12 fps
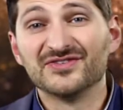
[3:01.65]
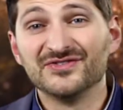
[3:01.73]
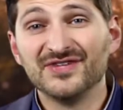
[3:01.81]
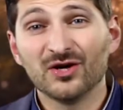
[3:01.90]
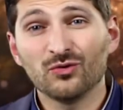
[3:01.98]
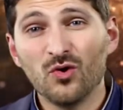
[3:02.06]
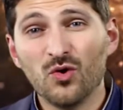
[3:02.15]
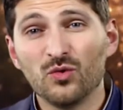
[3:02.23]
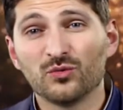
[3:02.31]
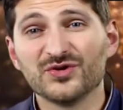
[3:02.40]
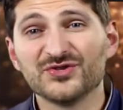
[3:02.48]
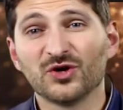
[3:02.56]
zero
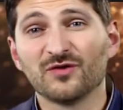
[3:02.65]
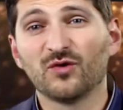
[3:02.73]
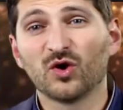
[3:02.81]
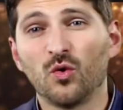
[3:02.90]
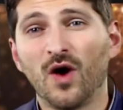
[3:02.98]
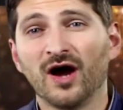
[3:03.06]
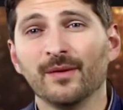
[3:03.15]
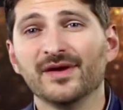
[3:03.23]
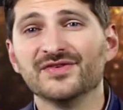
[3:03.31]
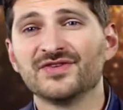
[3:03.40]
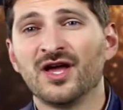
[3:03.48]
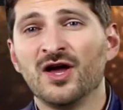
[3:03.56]
reserve
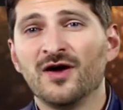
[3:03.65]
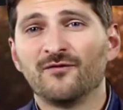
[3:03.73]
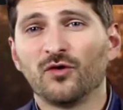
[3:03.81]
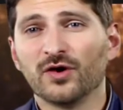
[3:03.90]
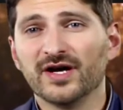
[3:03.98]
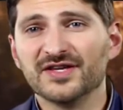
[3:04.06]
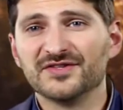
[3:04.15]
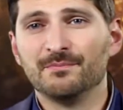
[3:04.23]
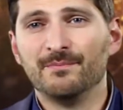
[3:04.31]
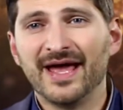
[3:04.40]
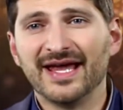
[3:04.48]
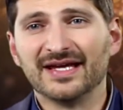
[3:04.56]
requirements for its
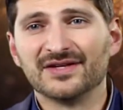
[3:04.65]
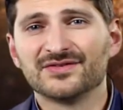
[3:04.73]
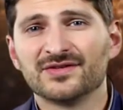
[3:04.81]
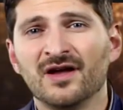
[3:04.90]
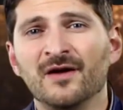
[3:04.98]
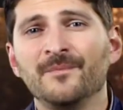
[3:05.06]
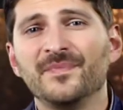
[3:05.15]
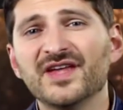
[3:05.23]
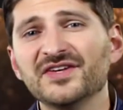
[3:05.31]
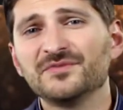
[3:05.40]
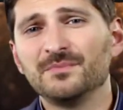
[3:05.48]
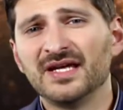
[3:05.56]
banks.
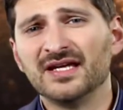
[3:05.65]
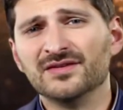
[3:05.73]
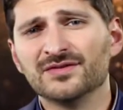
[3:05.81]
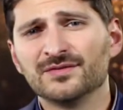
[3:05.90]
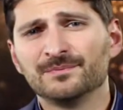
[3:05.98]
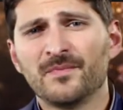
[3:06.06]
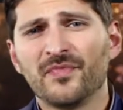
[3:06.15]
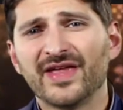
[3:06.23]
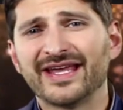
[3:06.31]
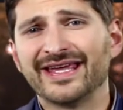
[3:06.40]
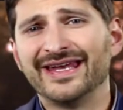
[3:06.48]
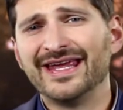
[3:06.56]
This means
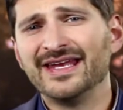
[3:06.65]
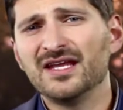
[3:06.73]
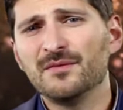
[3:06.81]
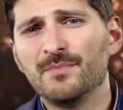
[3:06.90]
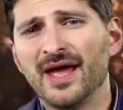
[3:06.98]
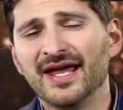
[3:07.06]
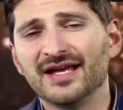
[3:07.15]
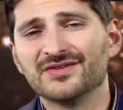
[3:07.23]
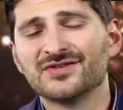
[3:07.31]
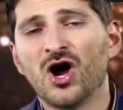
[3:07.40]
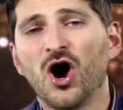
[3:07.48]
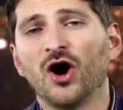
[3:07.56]
that Canadian
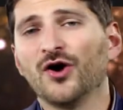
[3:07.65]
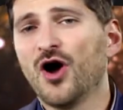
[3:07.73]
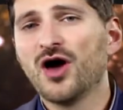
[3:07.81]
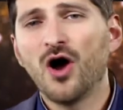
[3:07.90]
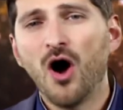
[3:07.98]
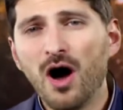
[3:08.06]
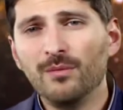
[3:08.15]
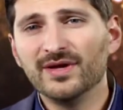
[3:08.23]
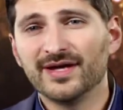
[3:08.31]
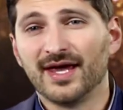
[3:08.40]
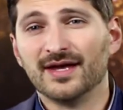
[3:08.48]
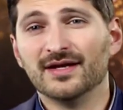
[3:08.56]
banks are not
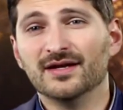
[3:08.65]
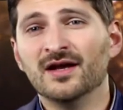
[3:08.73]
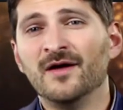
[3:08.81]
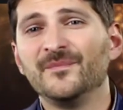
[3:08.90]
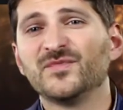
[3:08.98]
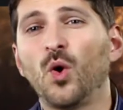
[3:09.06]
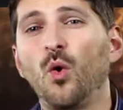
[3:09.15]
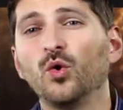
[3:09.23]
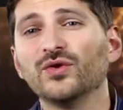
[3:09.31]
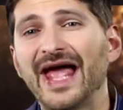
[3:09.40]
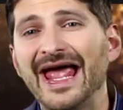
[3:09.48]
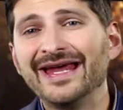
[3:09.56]
obligated to
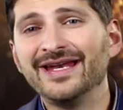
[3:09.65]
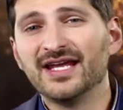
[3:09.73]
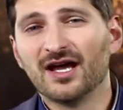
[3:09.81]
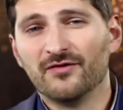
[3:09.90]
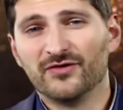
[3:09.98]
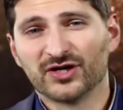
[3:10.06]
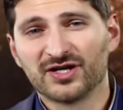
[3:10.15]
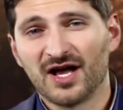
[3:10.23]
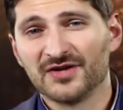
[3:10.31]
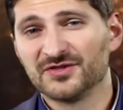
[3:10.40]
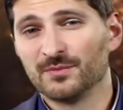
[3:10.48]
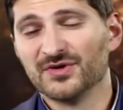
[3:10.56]
hold any of their
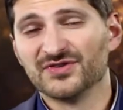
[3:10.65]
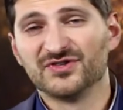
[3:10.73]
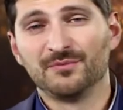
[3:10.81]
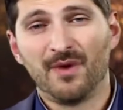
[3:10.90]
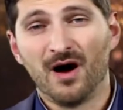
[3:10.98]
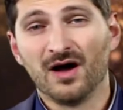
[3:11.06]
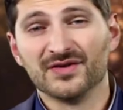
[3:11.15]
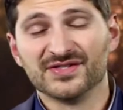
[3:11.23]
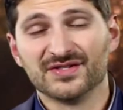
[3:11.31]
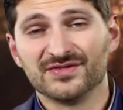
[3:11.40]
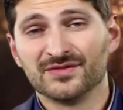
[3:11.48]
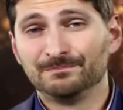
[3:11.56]
customers'
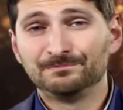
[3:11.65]
deposits.